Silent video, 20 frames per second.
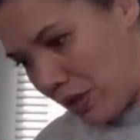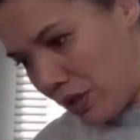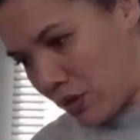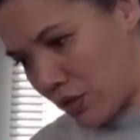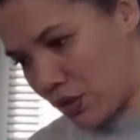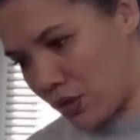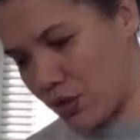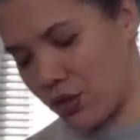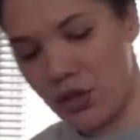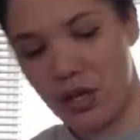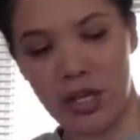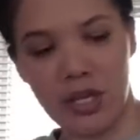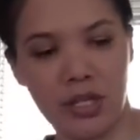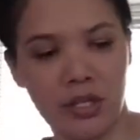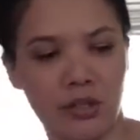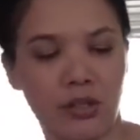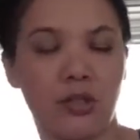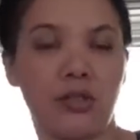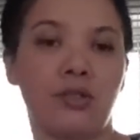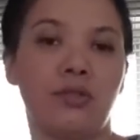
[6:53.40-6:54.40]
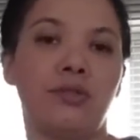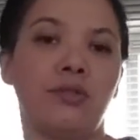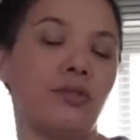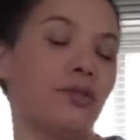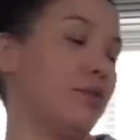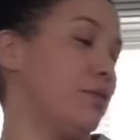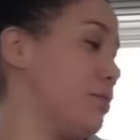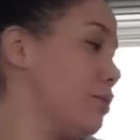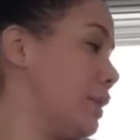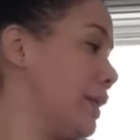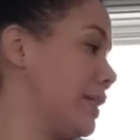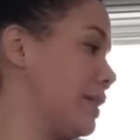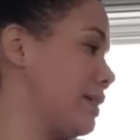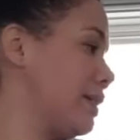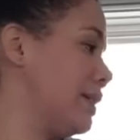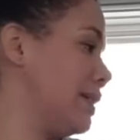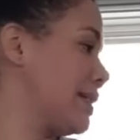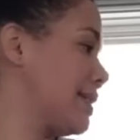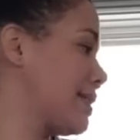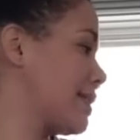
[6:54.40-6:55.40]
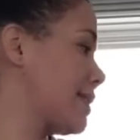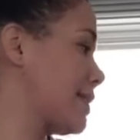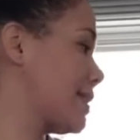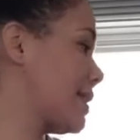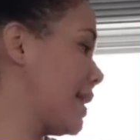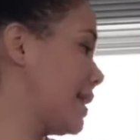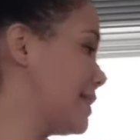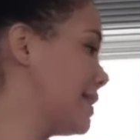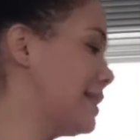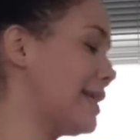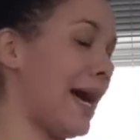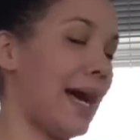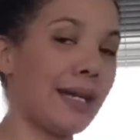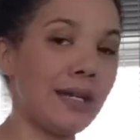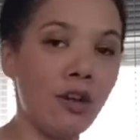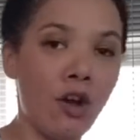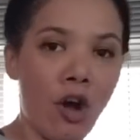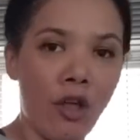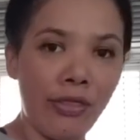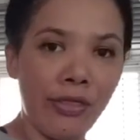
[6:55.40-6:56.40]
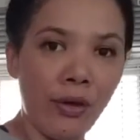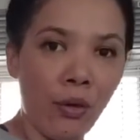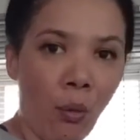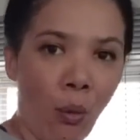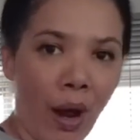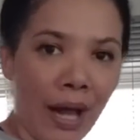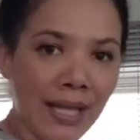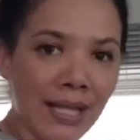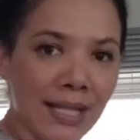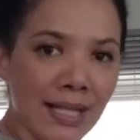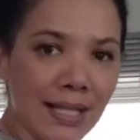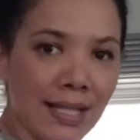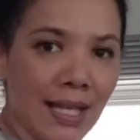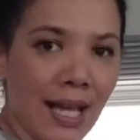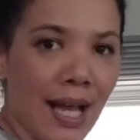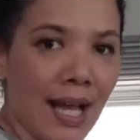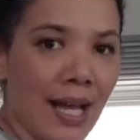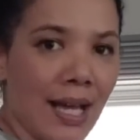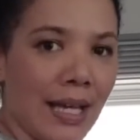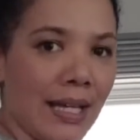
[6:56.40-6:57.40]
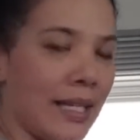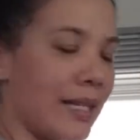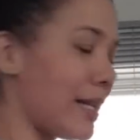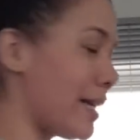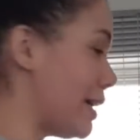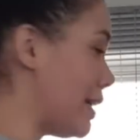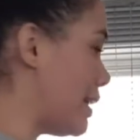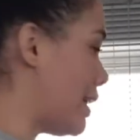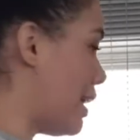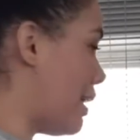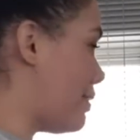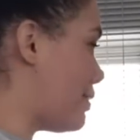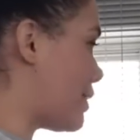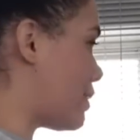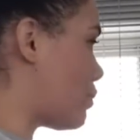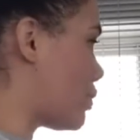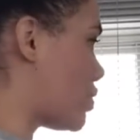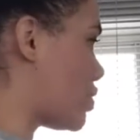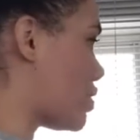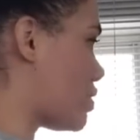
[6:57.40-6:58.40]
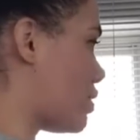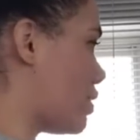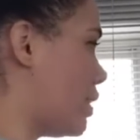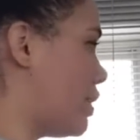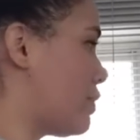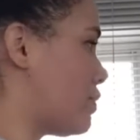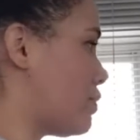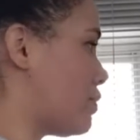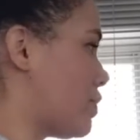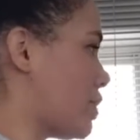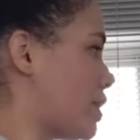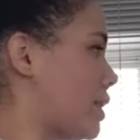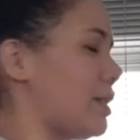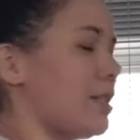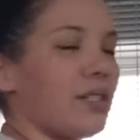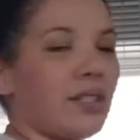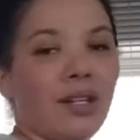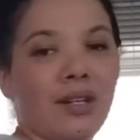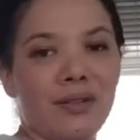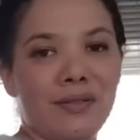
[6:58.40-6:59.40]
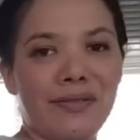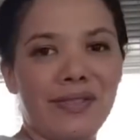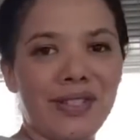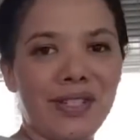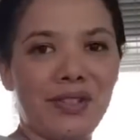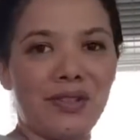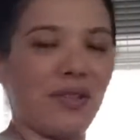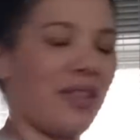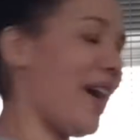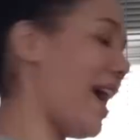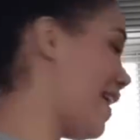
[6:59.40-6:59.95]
are just going to wait till it's done on the one side, and then we're just going to turn it over to the